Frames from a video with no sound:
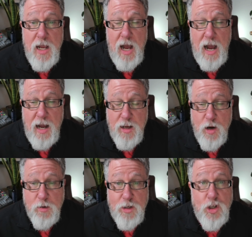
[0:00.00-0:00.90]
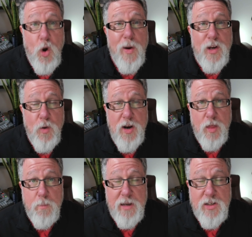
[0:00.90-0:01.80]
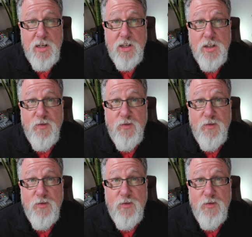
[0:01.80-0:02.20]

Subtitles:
going to another business